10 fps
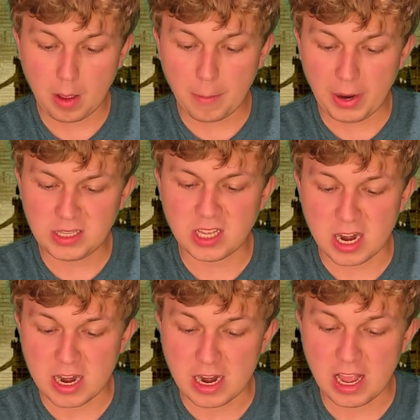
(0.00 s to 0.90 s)
But it's
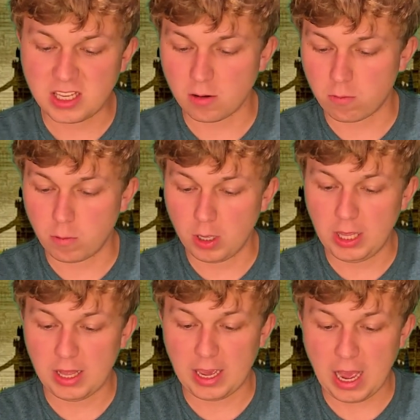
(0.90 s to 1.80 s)
a really
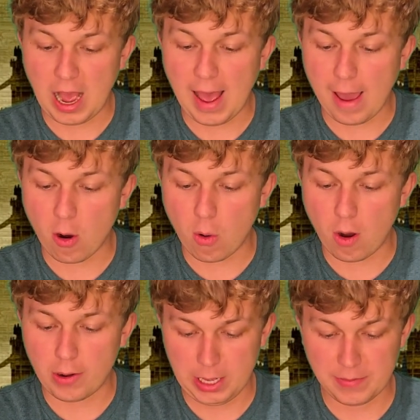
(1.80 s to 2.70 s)
like high
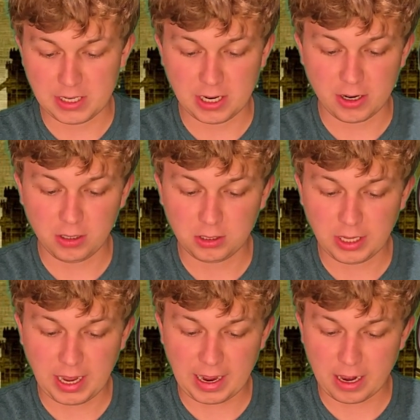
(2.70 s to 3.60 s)
quality material.
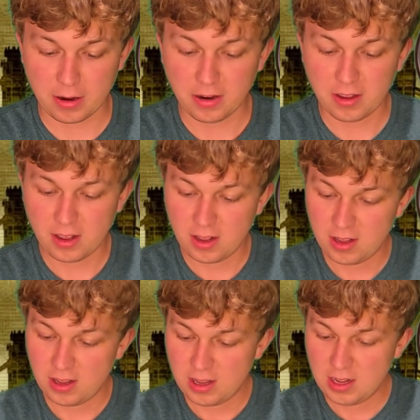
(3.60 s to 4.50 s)
Like
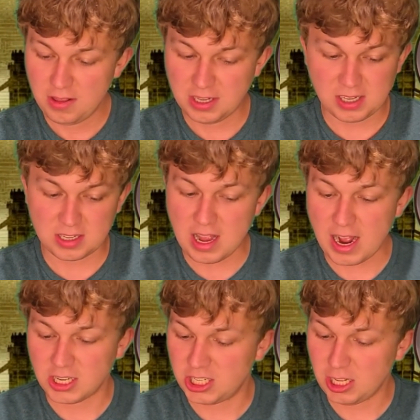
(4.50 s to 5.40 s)
this is not
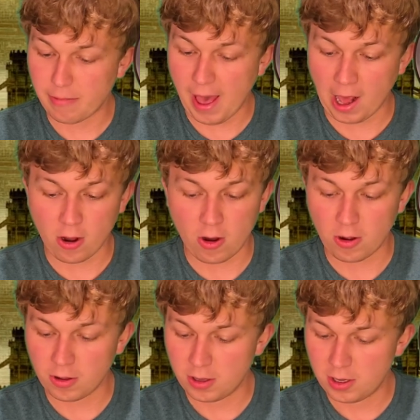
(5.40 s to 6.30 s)
cheap at
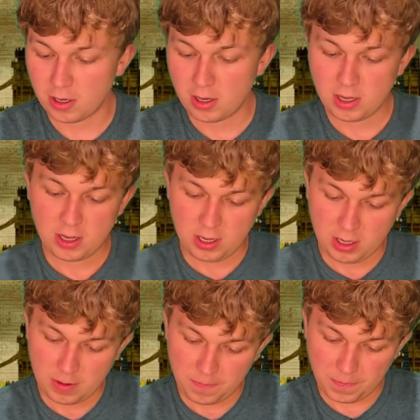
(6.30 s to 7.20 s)
all.
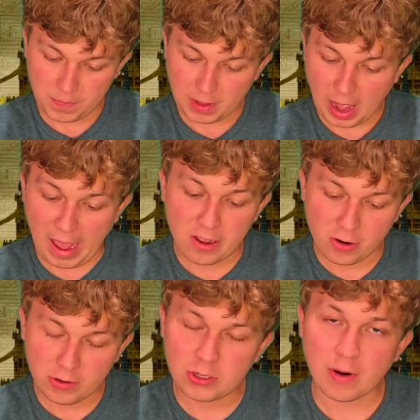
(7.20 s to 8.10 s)
I
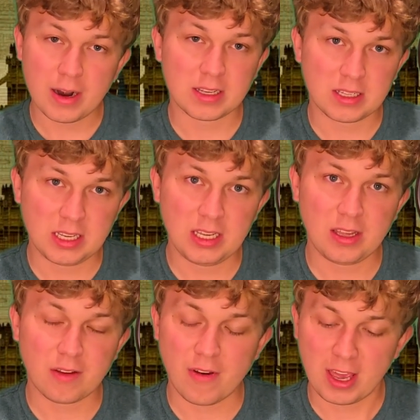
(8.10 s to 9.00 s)
could try to see
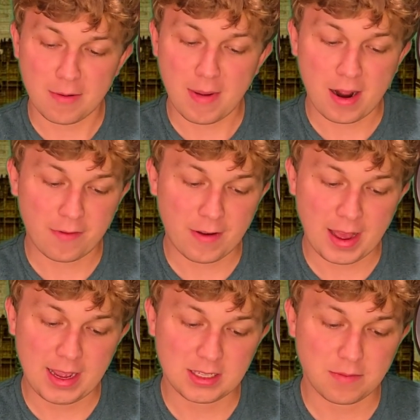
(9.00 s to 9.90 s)
if I could modify
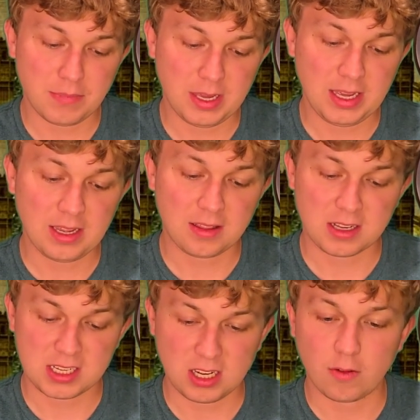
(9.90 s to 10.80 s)
it to be the
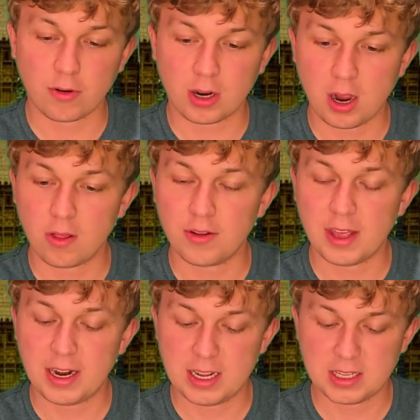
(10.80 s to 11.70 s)
silver color that
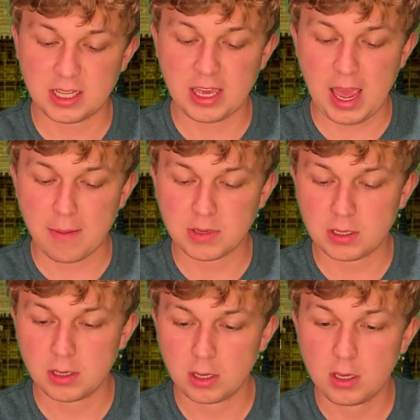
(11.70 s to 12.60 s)
it is in the games,
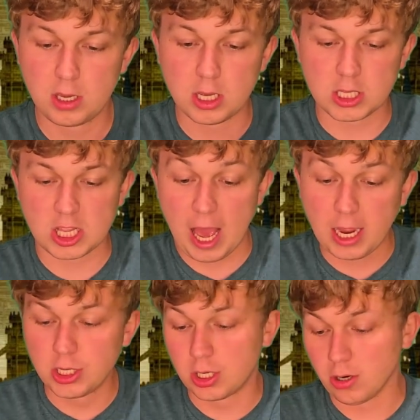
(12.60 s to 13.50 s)
because the
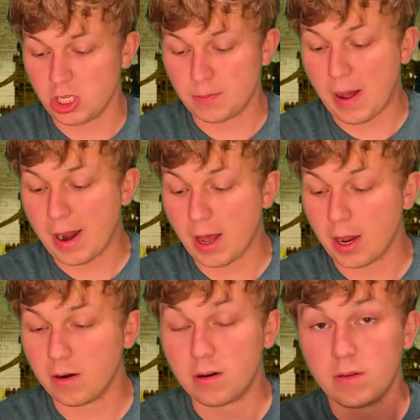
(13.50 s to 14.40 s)
texture is spot
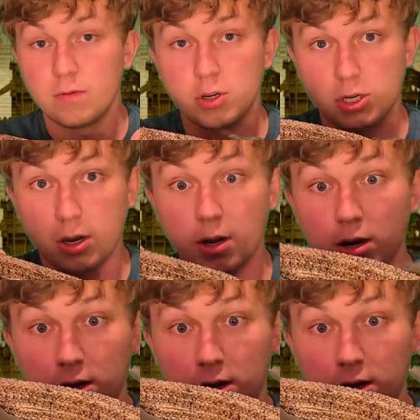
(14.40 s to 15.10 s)
on for sure.